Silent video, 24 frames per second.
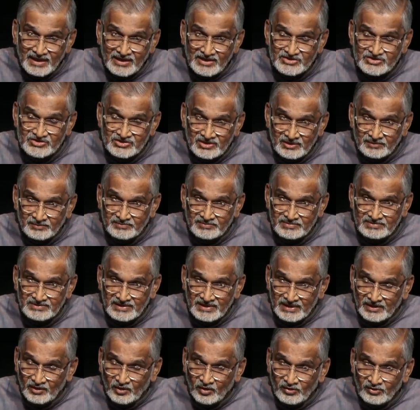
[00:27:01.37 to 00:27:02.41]
the ashrams
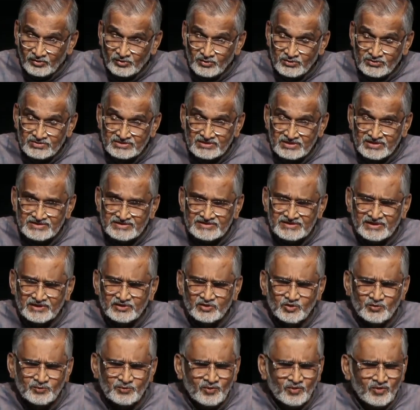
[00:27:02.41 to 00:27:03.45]
and all those
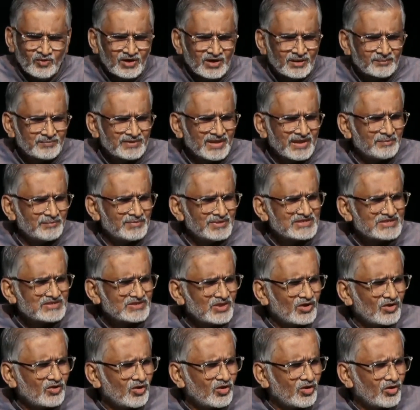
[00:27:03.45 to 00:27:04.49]
constructive programs, they must
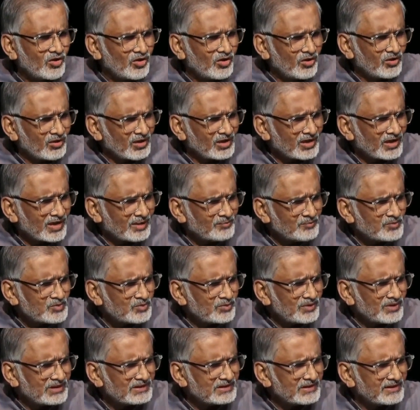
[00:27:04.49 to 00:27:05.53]
have all come
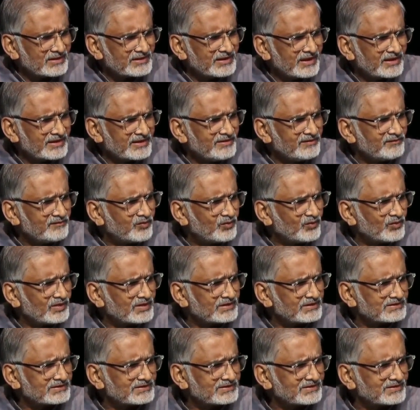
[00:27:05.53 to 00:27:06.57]
together, that
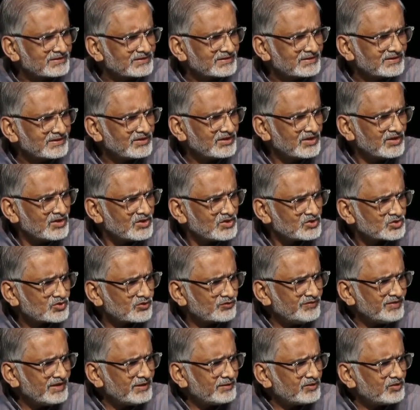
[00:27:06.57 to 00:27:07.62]
influence. So
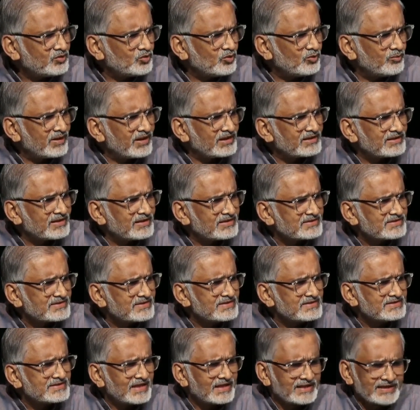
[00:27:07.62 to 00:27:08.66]
we two brothers
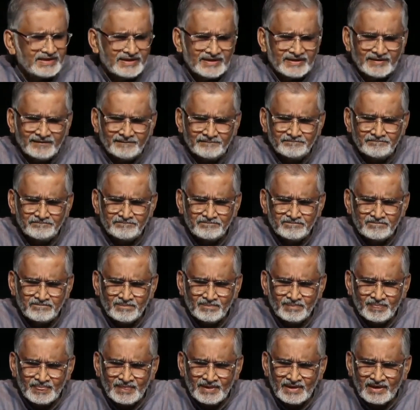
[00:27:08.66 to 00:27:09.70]
decided
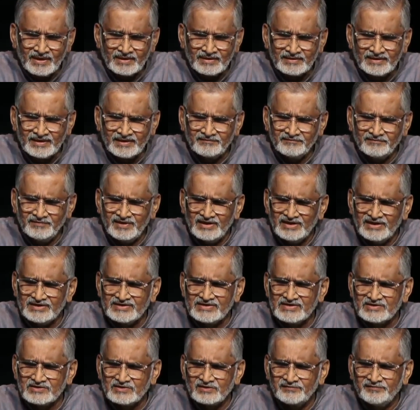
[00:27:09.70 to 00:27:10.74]
that
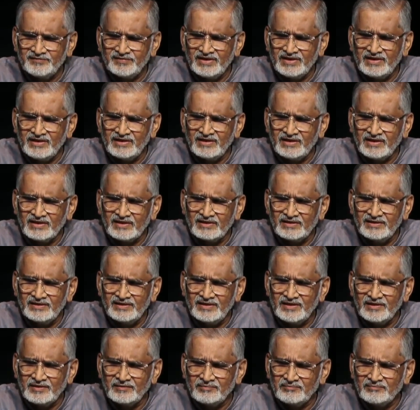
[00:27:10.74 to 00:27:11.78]
villages of India
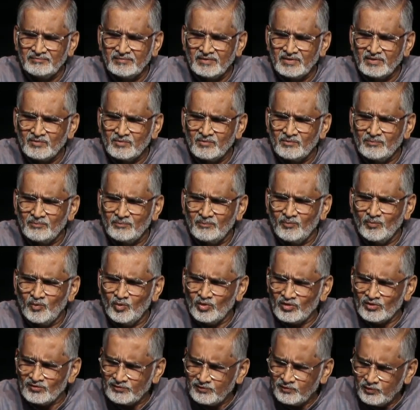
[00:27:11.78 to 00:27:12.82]
need
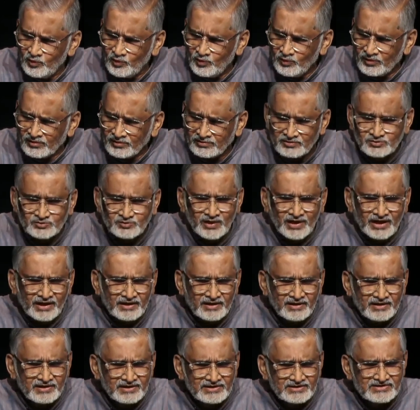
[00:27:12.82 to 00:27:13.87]
more food, so
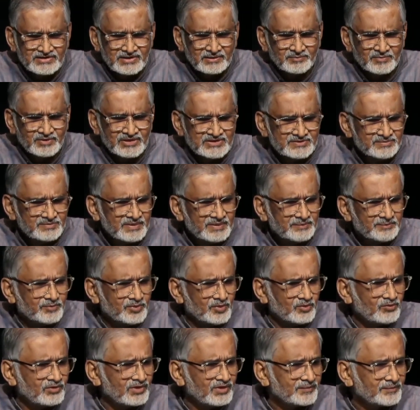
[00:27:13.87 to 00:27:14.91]
agriculture must be
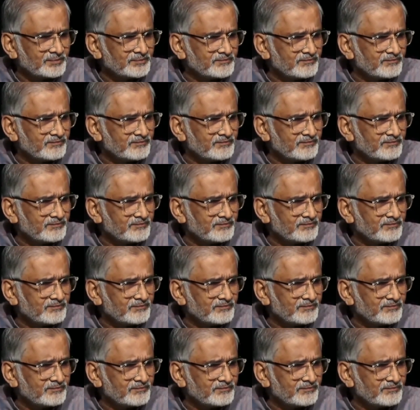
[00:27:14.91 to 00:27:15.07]
improved,